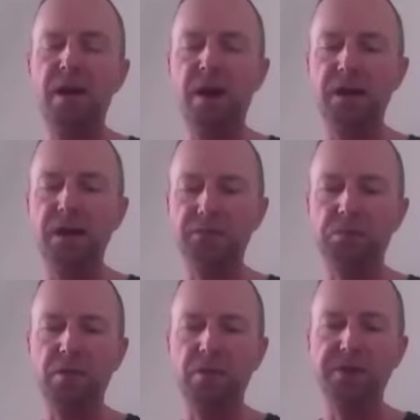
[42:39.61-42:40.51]
and his
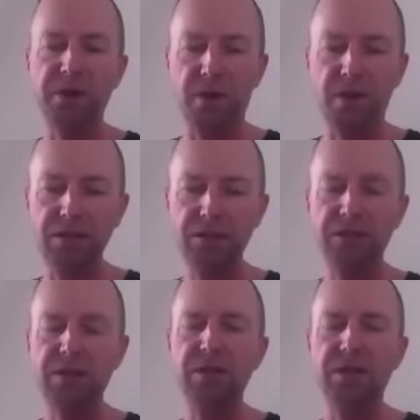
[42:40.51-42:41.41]
mother died
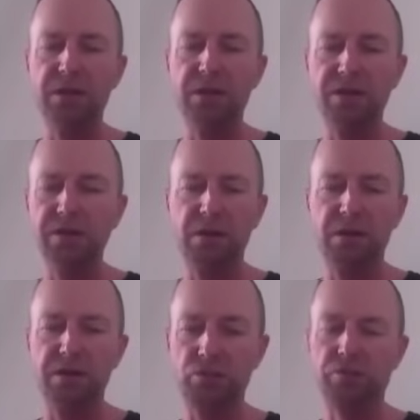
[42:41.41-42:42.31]
in
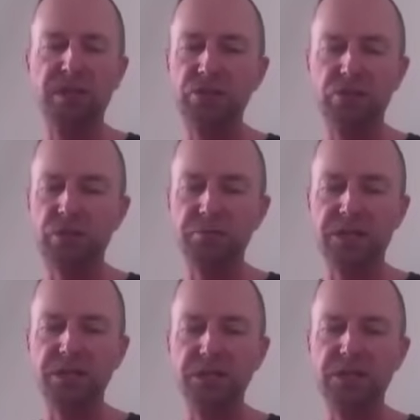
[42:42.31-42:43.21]
strange
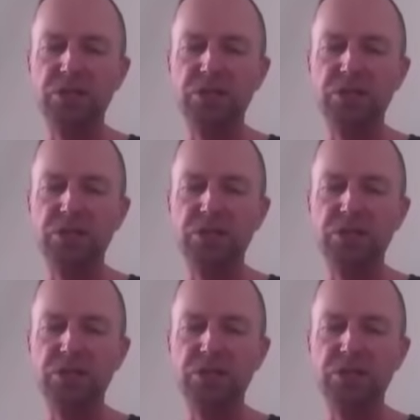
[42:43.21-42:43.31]
circumstances.